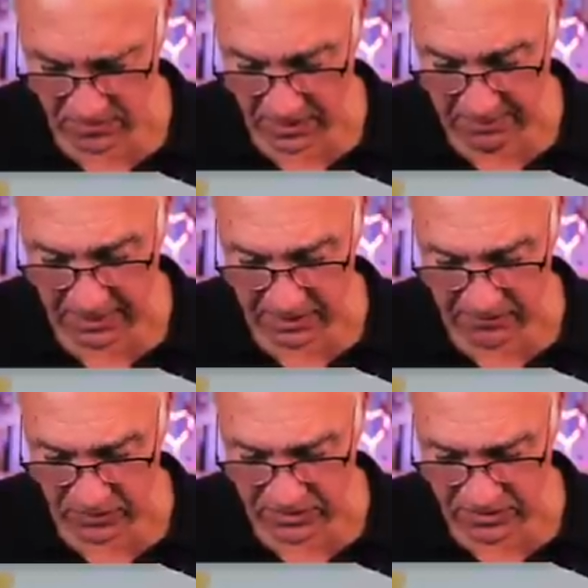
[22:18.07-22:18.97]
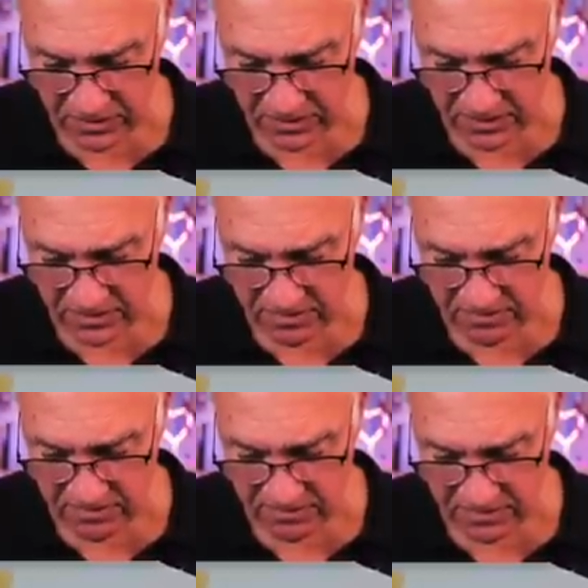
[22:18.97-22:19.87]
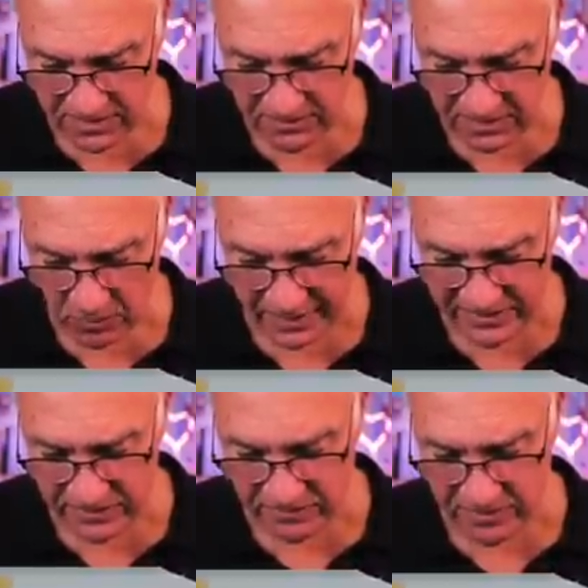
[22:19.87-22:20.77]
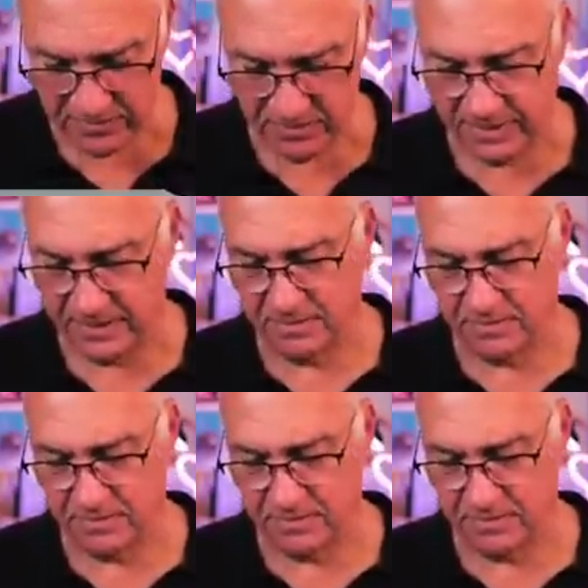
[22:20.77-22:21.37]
I mean, I love oysters. I just it seems like a waste of them to make